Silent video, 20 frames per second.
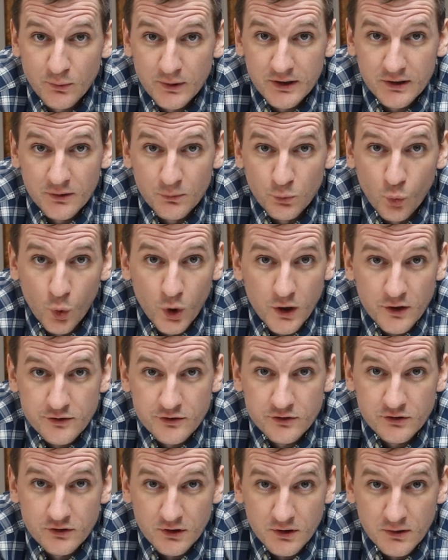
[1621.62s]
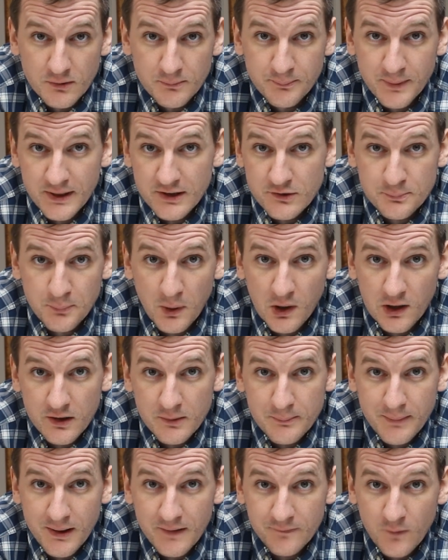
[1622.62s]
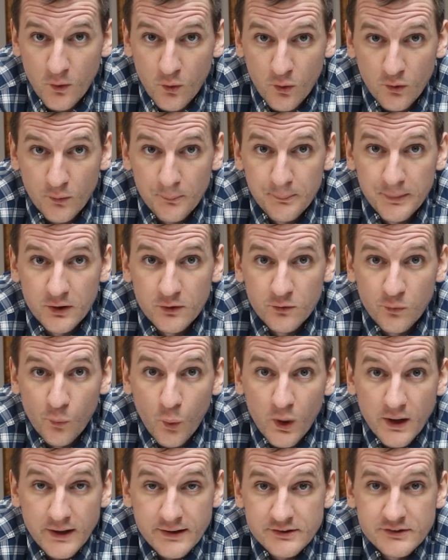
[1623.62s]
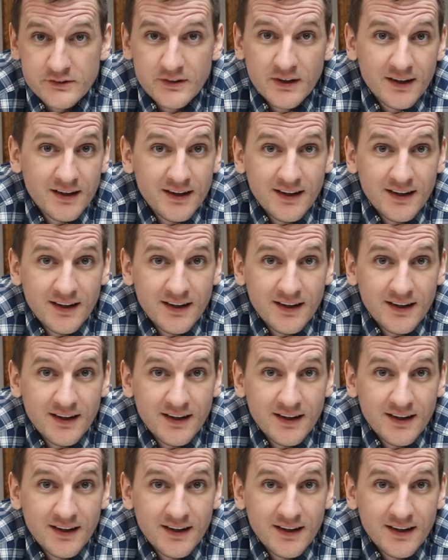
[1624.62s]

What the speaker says: what your worst or best part about the whole build was.